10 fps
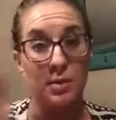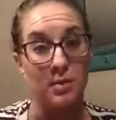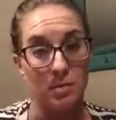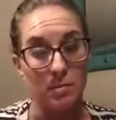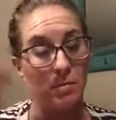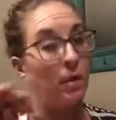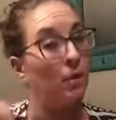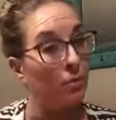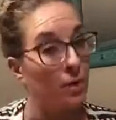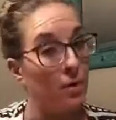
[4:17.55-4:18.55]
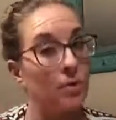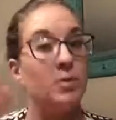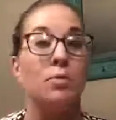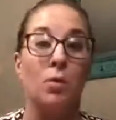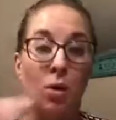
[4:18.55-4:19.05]
Like 300 will
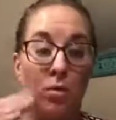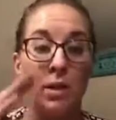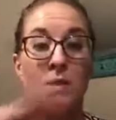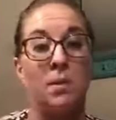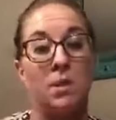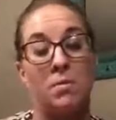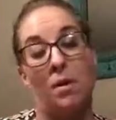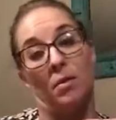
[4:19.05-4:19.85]
always be smaller than